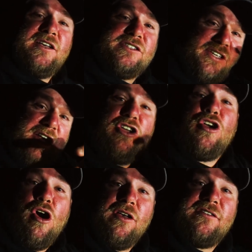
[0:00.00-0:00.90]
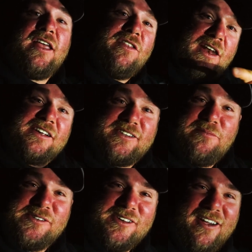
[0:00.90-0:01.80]
See you guys in the next
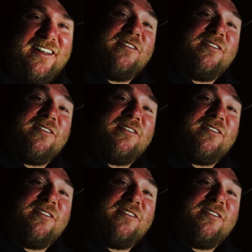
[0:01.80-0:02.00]
episode.